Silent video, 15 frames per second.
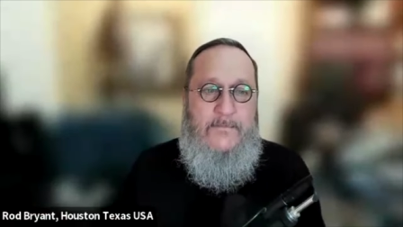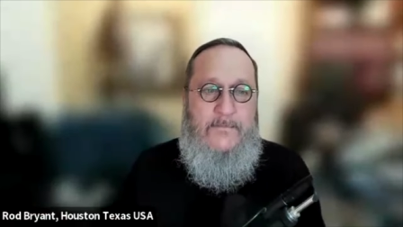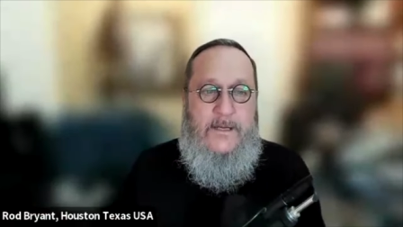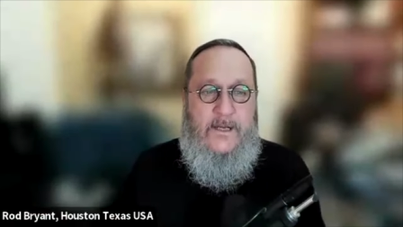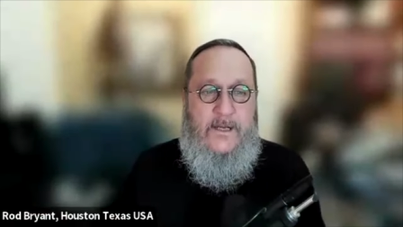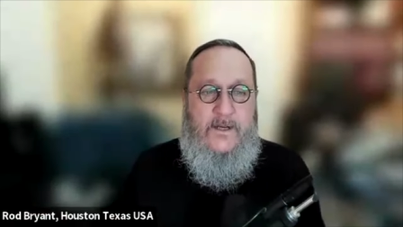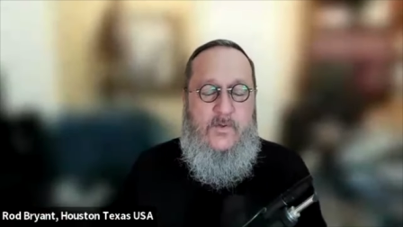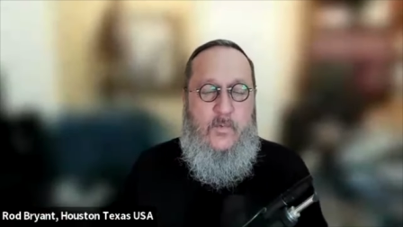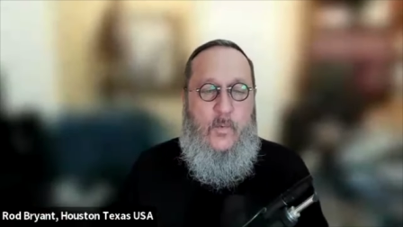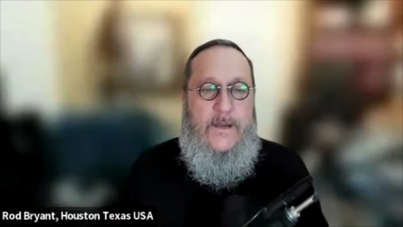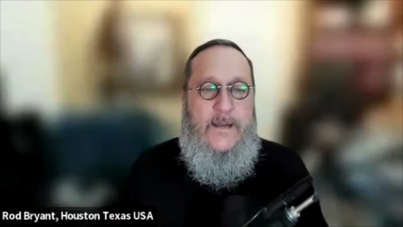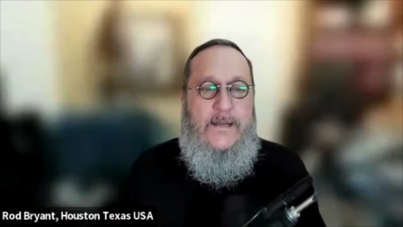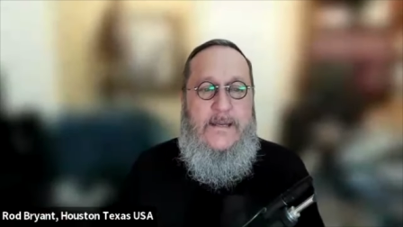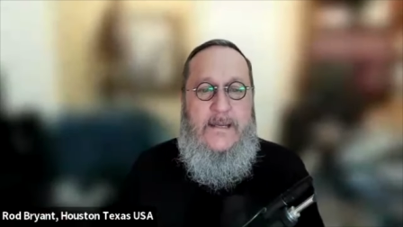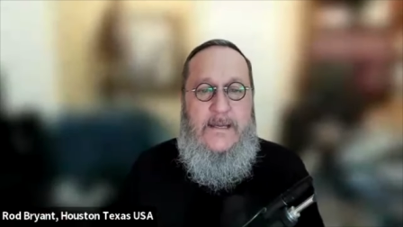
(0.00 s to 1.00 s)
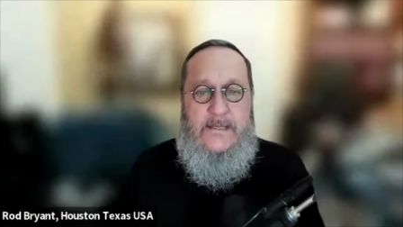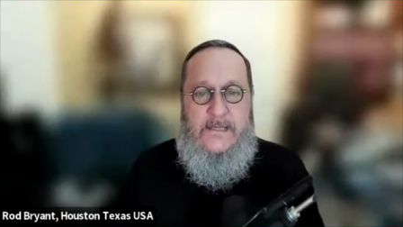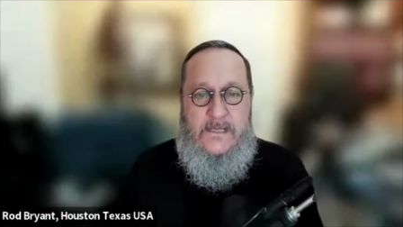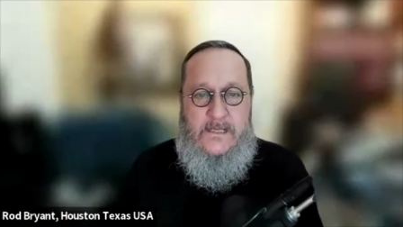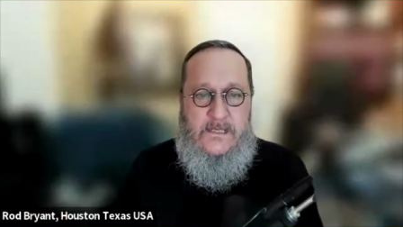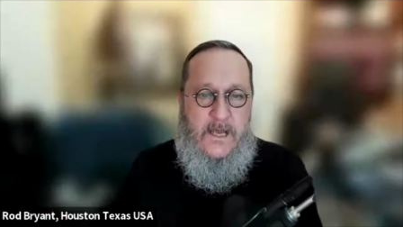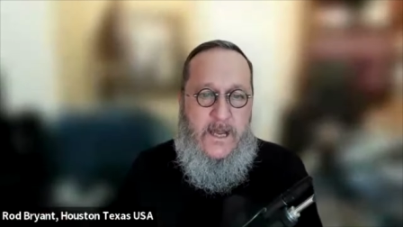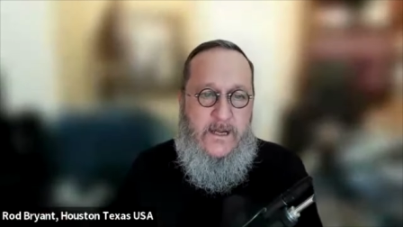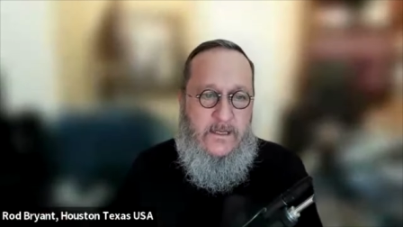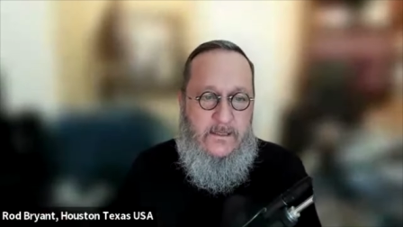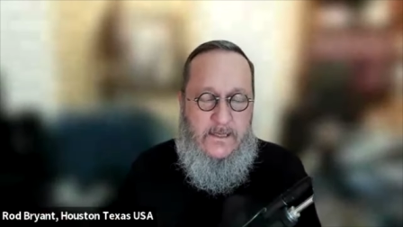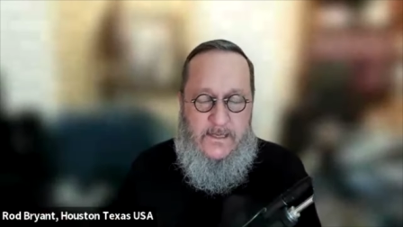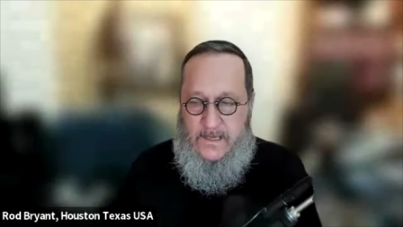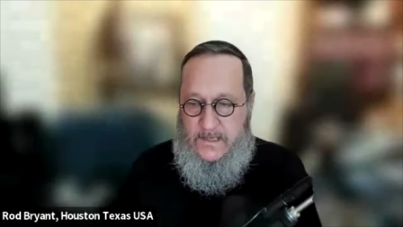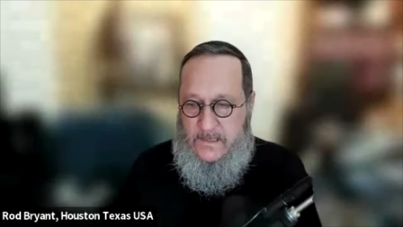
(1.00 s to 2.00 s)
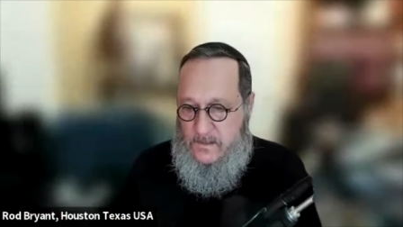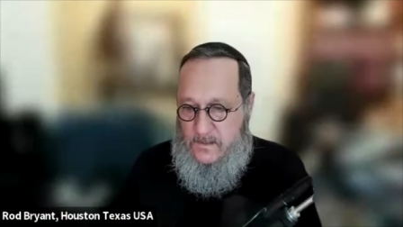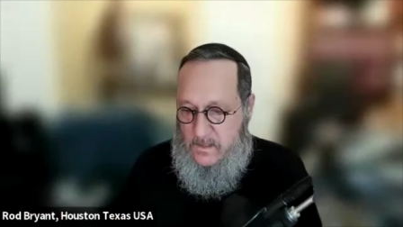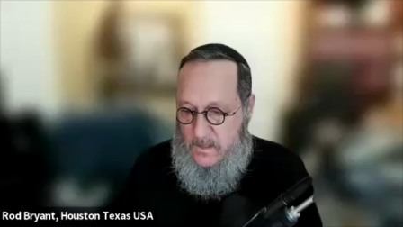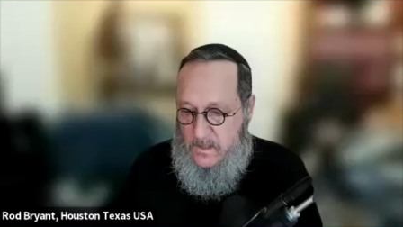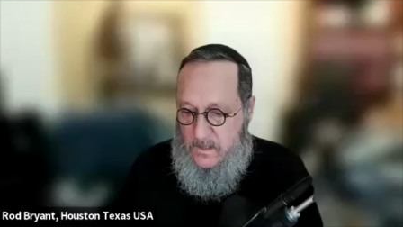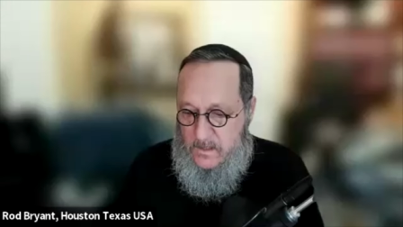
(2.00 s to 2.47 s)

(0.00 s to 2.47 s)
Because we need to settle in